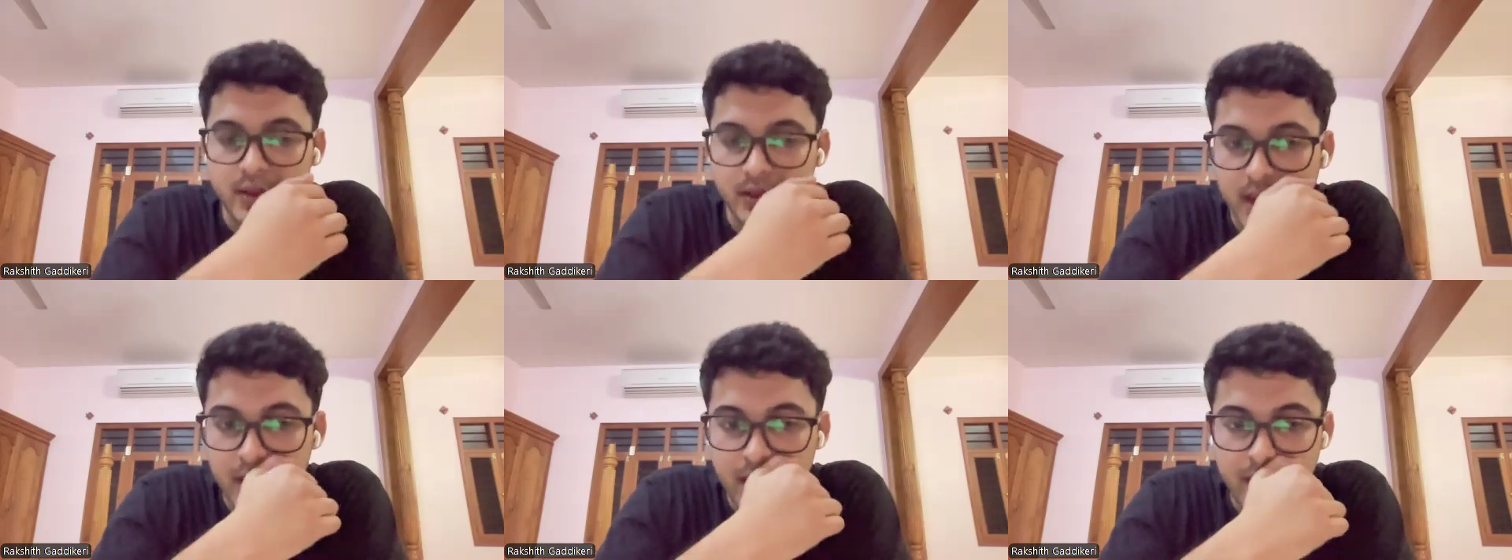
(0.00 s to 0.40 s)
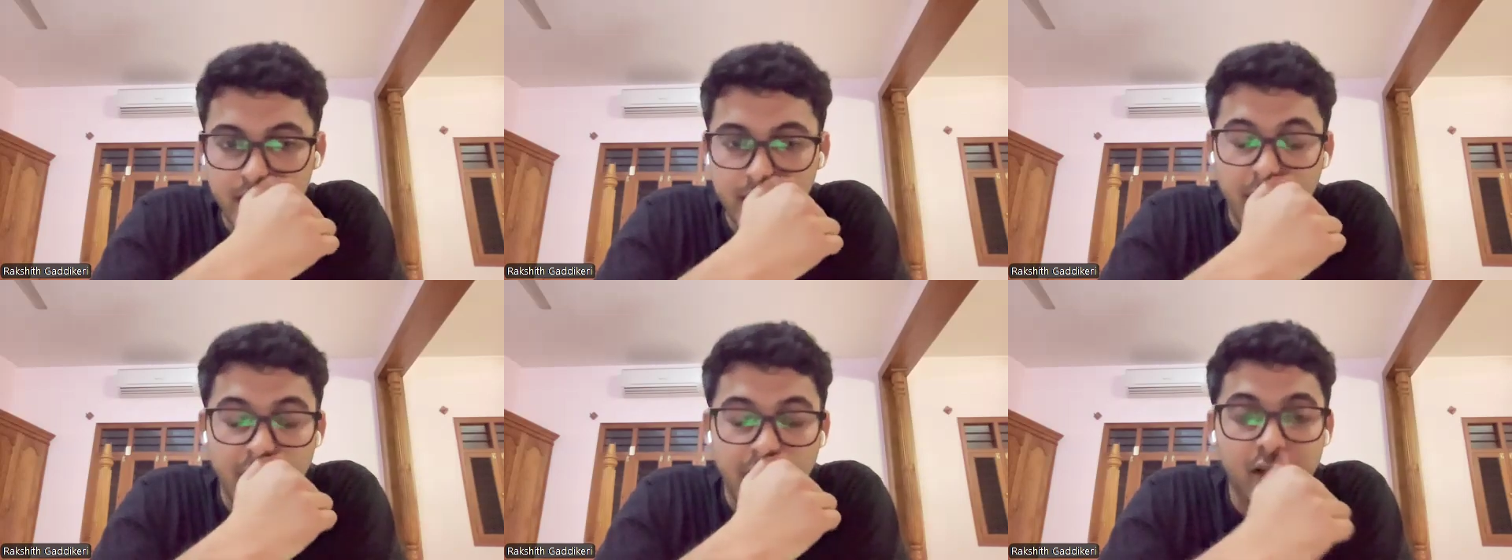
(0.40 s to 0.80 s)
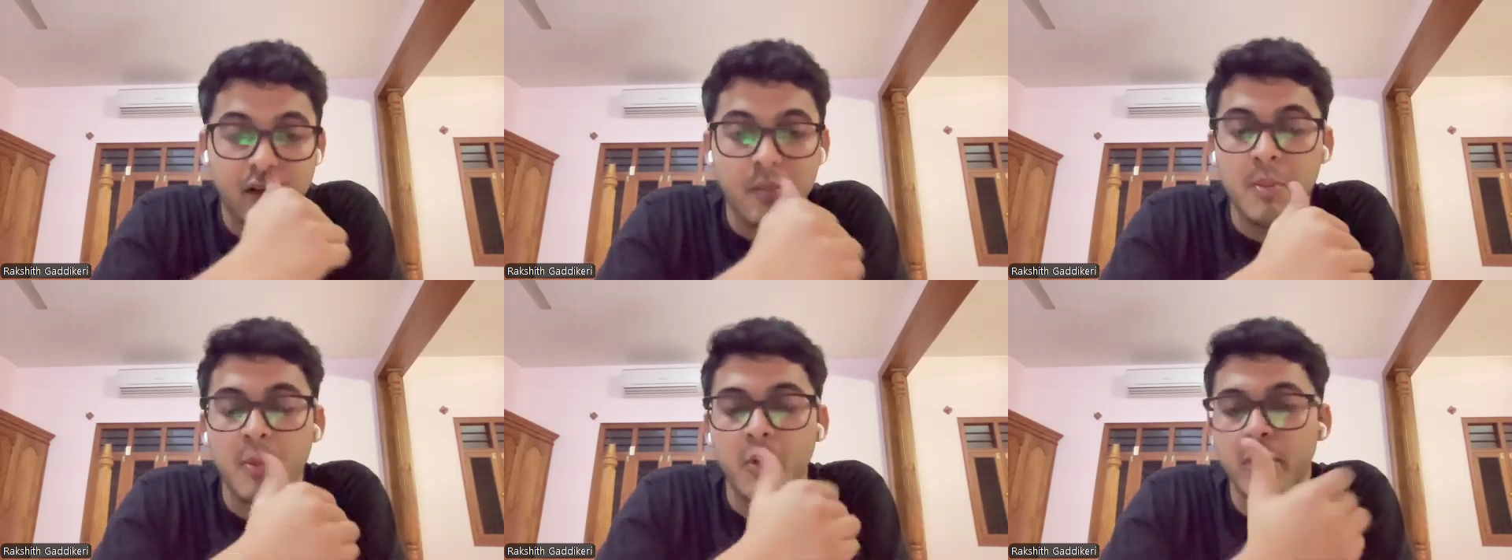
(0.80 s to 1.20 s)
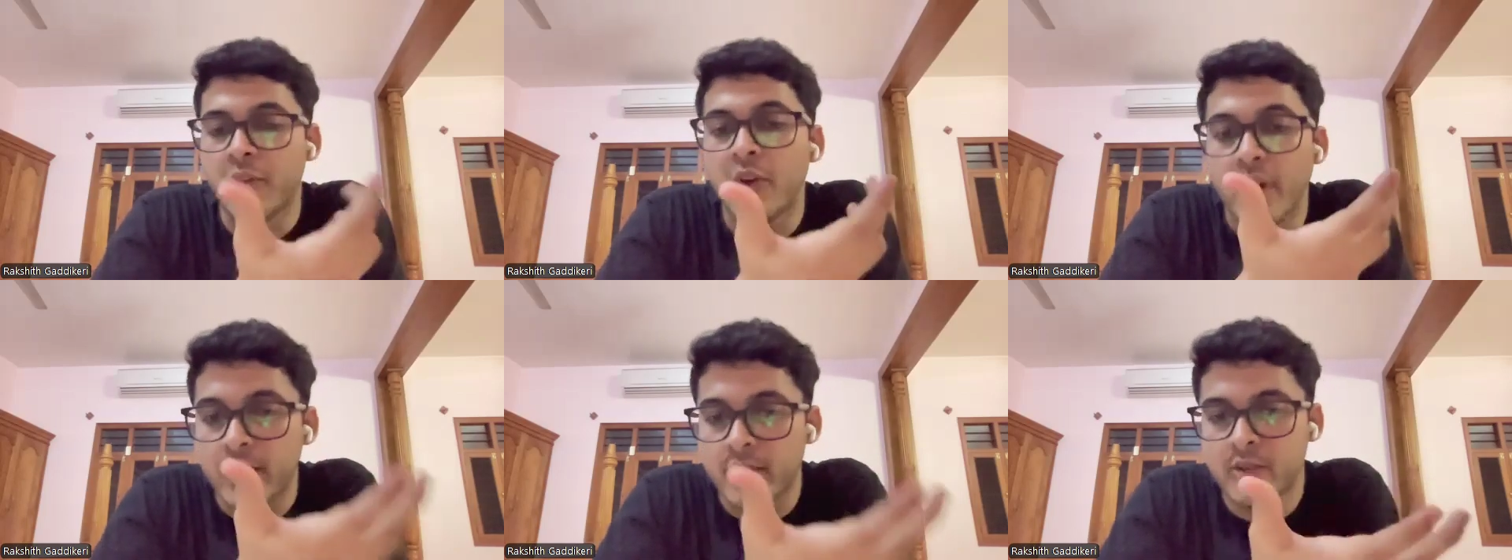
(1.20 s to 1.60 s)
He said the interview will be more
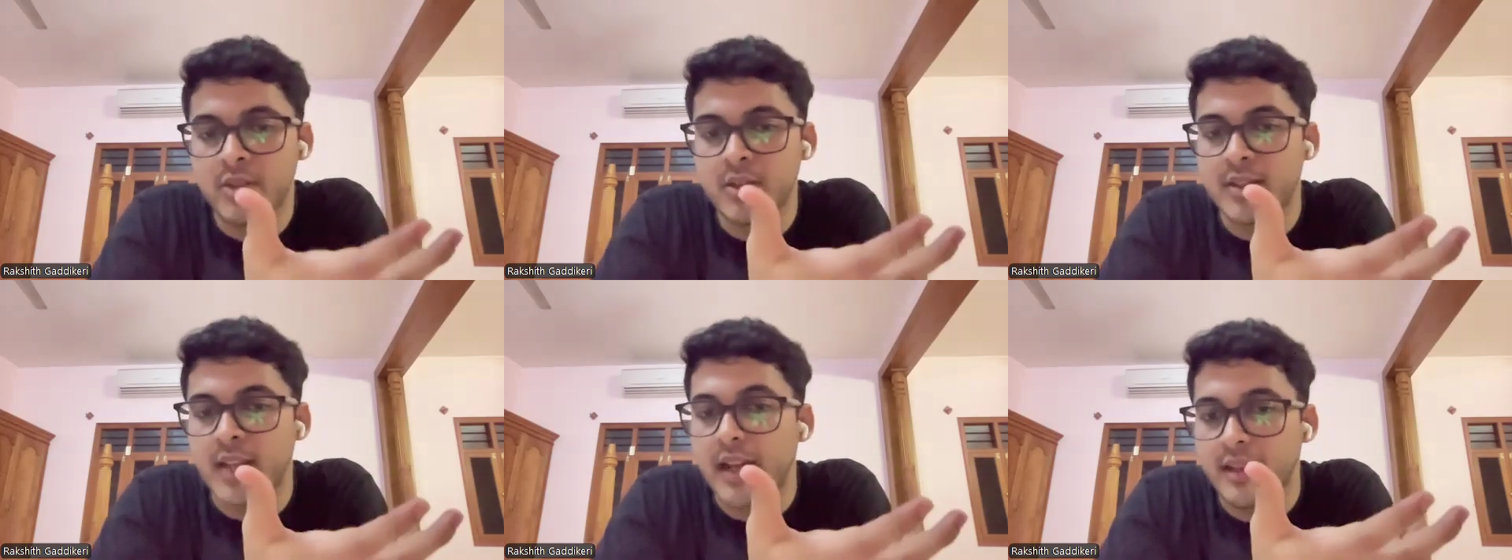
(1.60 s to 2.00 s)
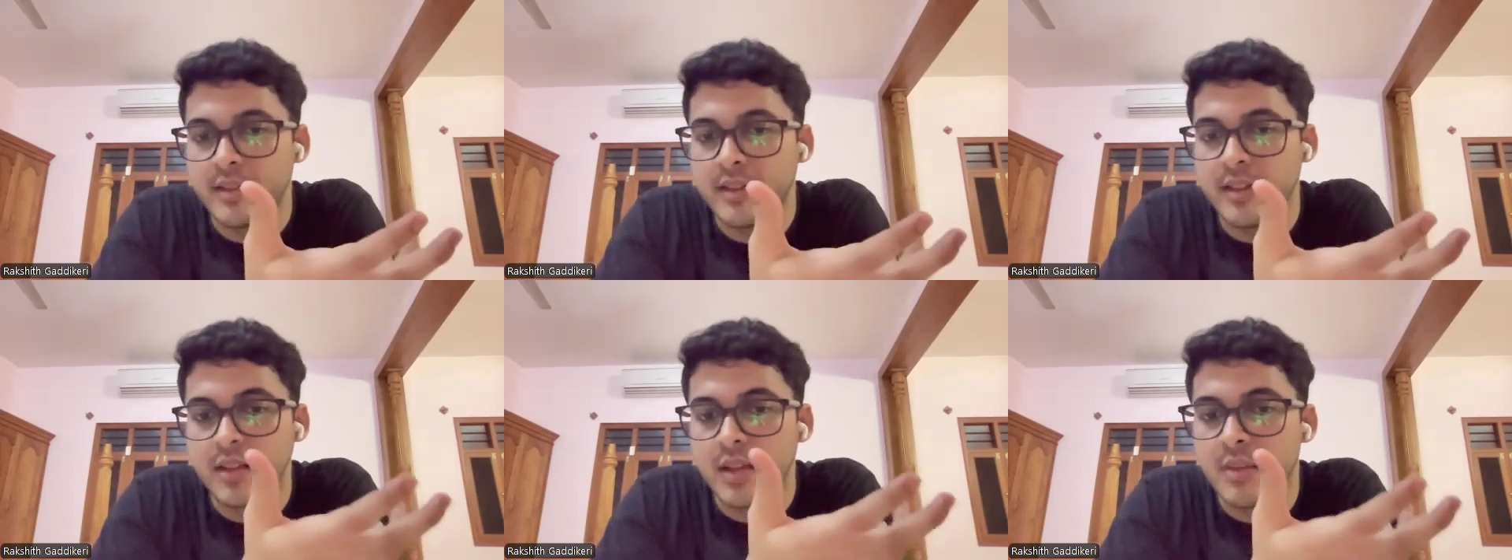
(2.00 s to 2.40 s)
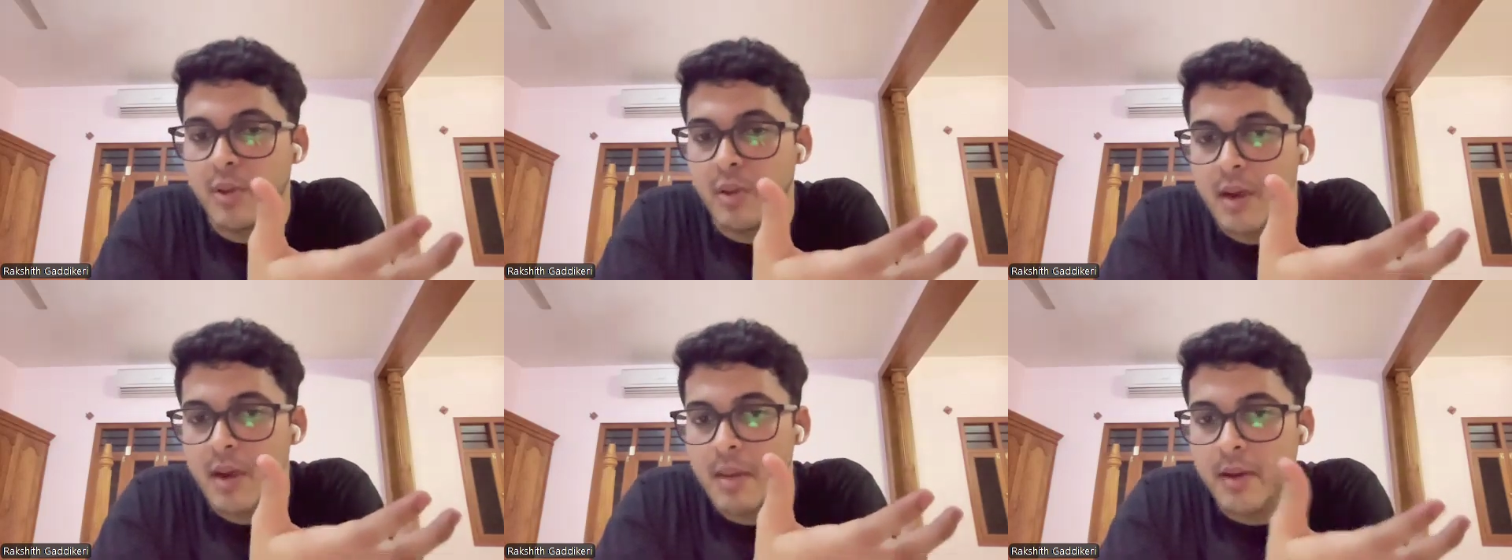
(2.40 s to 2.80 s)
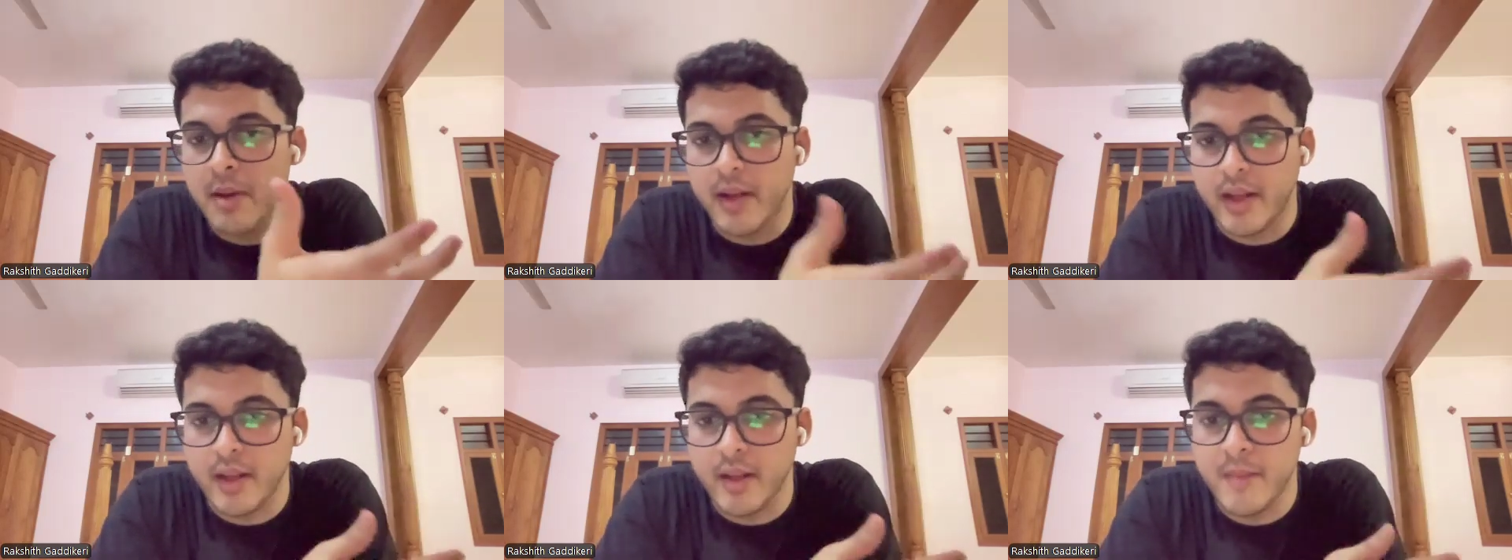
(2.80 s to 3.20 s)
focused on statistics and
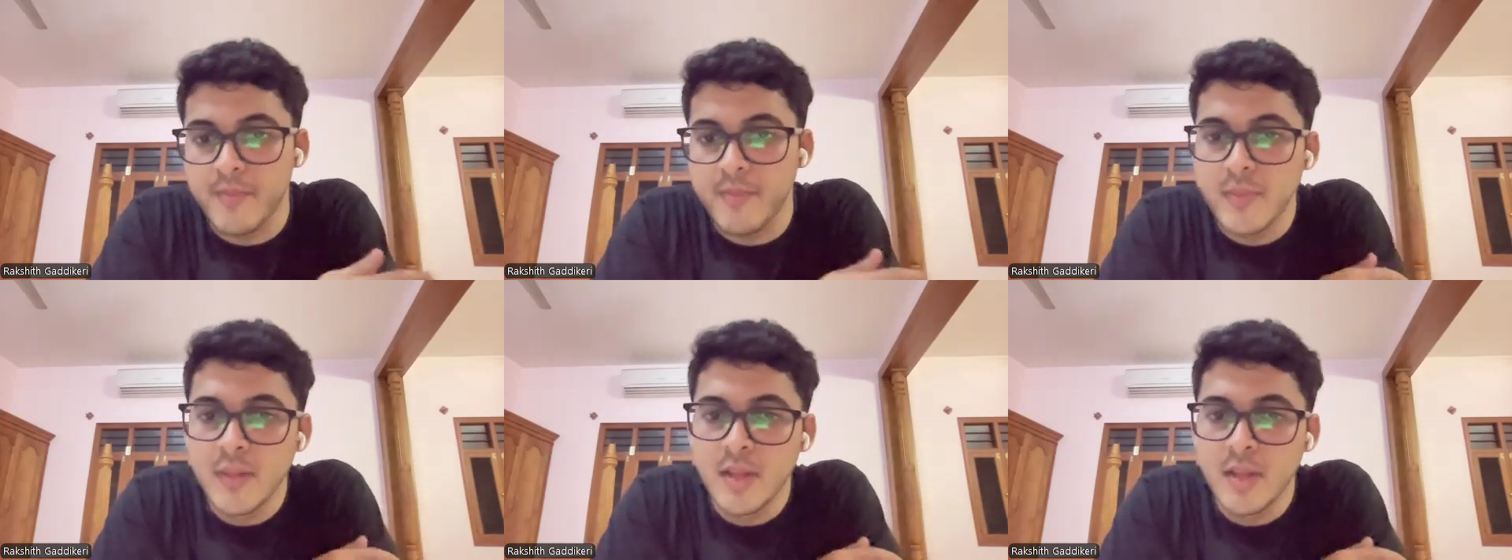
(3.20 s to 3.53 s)
probability.